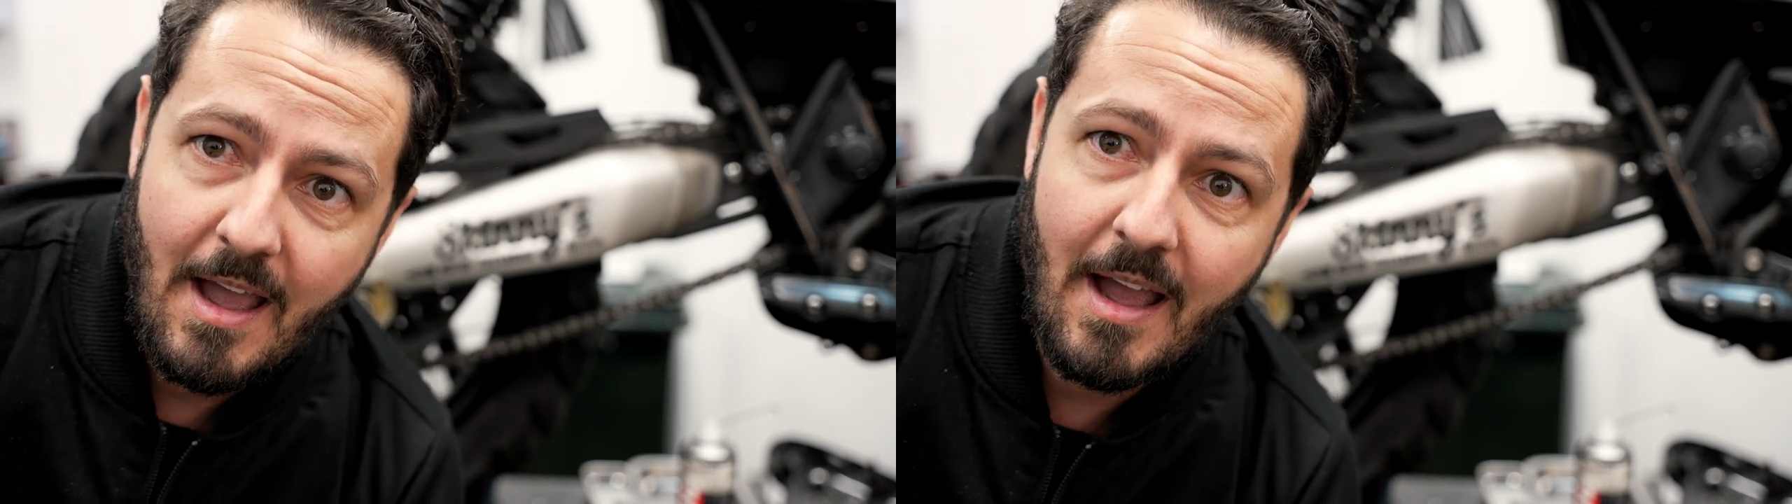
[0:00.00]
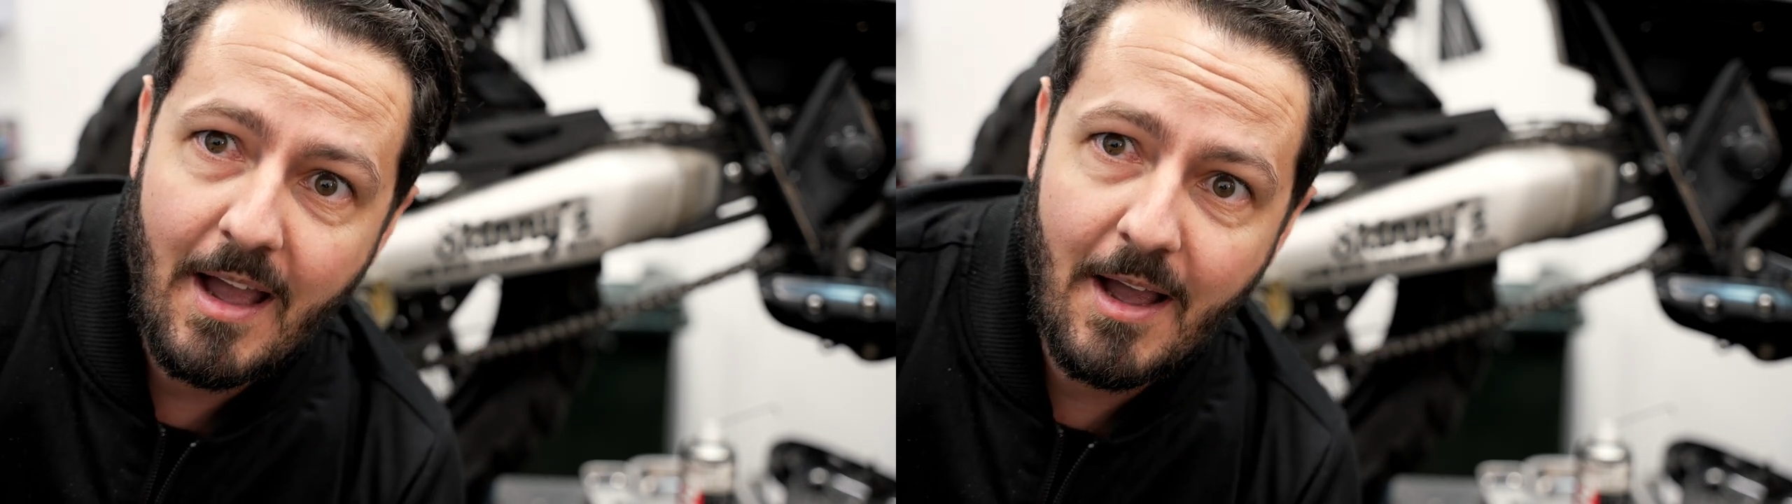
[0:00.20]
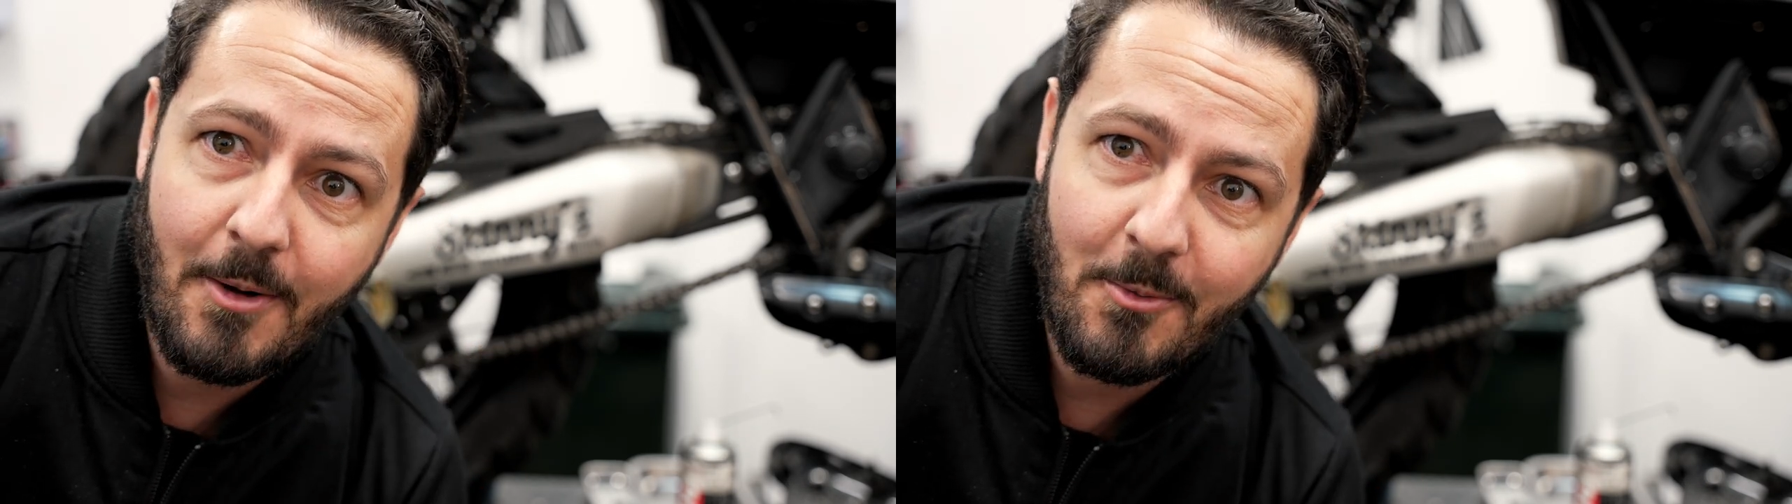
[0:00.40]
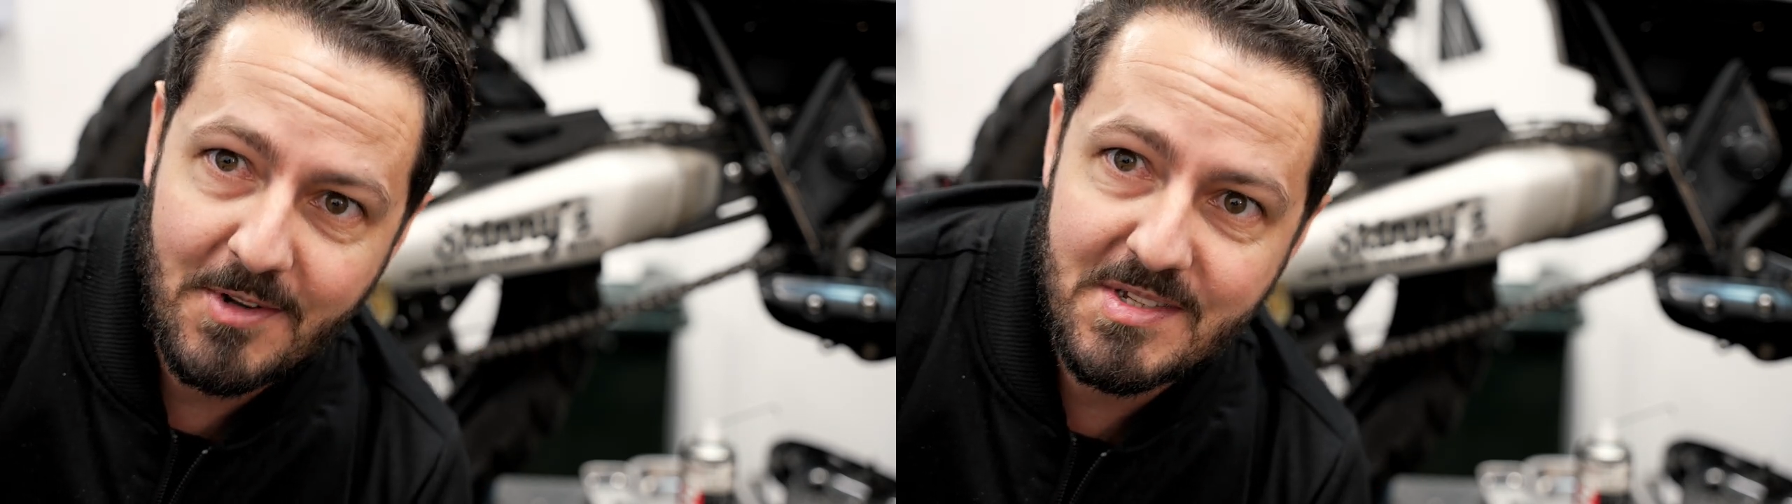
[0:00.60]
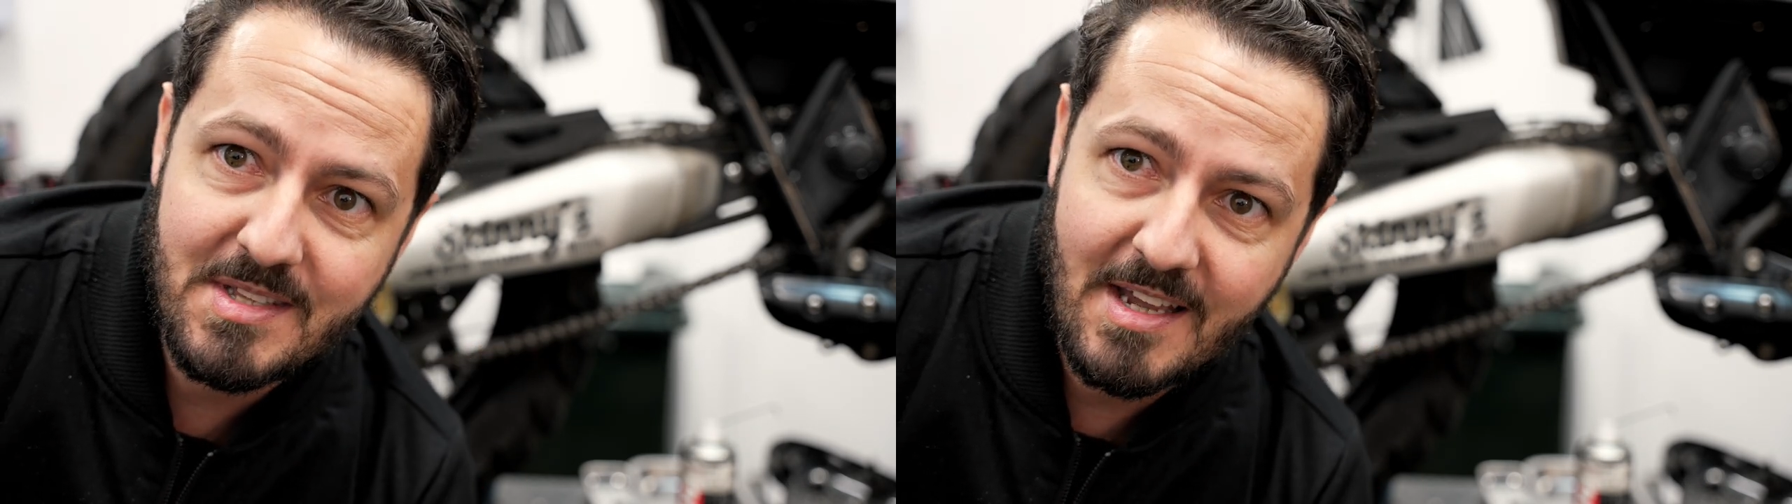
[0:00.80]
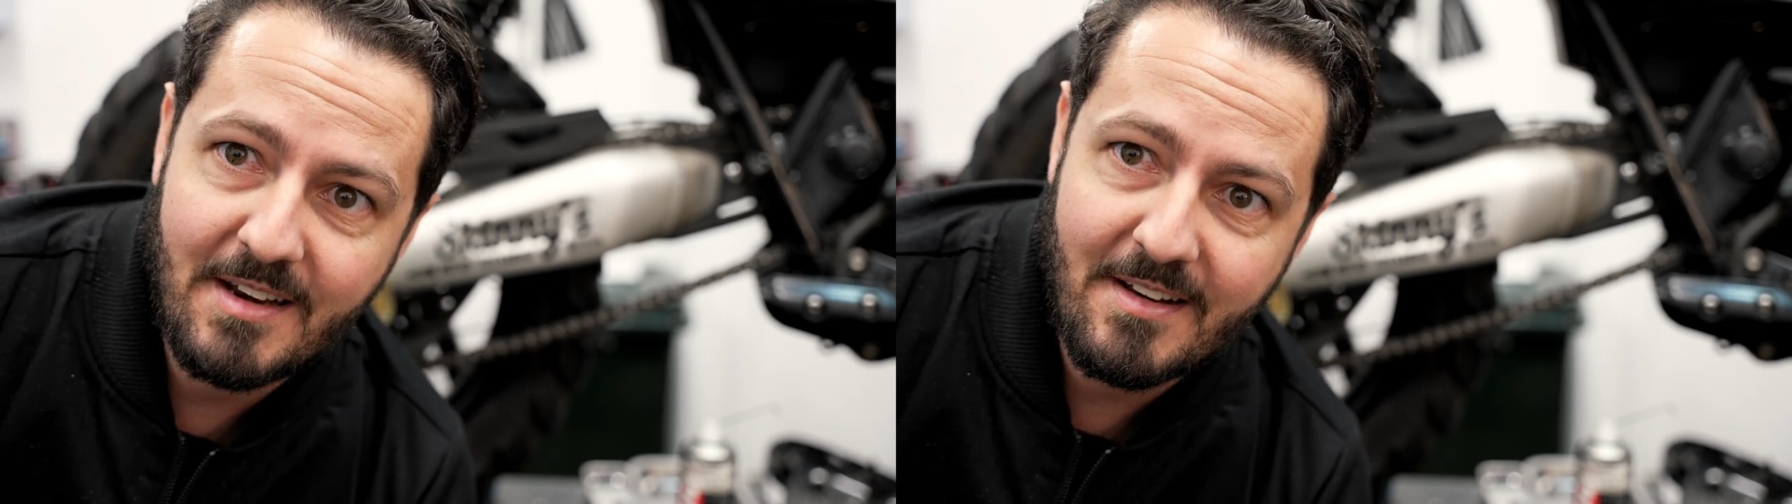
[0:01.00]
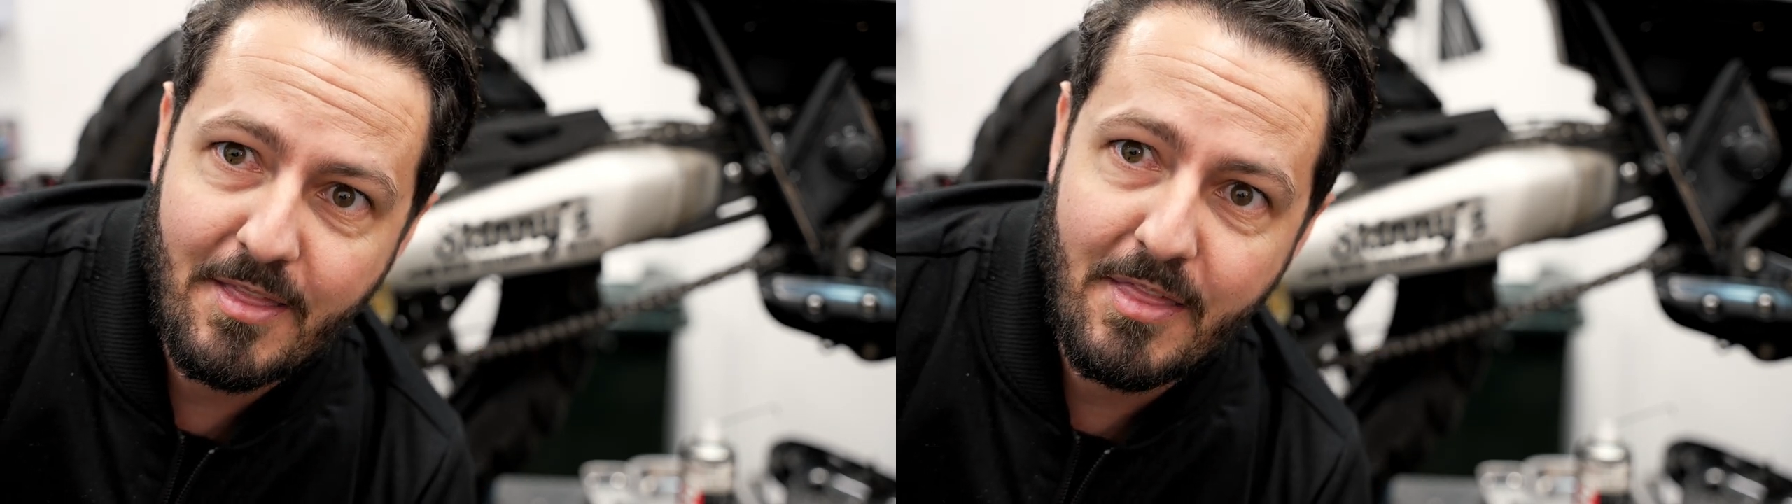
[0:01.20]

was that